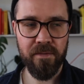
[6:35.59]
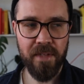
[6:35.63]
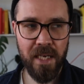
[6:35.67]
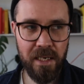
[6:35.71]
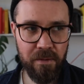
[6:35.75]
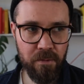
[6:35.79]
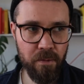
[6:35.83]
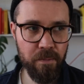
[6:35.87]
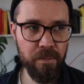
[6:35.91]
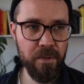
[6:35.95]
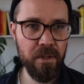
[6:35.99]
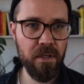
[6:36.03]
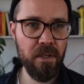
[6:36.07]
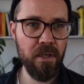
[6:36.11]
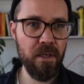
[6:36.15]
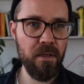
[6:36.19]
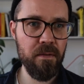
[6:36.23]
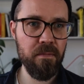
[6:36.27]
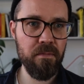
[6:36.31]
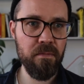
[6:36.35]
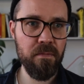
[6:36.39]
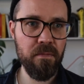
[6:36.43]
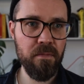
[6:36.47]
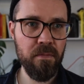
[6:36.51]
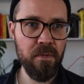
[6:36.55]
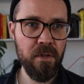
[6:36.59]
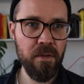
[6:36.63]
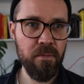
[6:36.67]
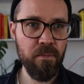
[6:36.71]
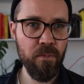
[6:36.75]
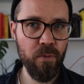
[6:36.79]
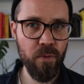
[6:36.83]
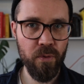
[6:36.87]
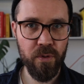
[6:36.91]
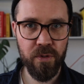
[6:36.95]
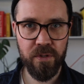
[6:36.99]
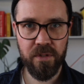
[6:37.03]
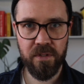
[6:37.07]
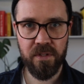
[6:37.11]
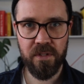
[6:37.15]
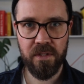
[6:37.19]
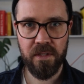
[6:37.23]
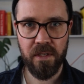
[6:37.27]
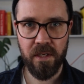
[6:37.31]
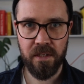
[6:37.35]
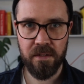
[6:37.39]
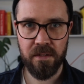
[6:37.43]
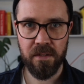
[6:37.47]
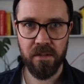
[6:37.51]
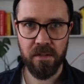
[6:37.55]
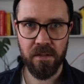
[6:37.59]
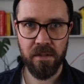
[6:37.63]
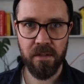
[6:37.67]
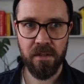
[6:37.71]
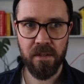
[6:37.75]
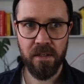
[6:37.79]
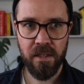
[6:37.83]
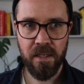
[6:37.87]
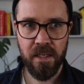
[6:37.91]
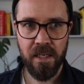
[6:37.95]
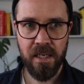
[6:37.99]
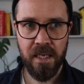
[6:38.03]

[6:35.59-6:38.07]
that will become more subtle.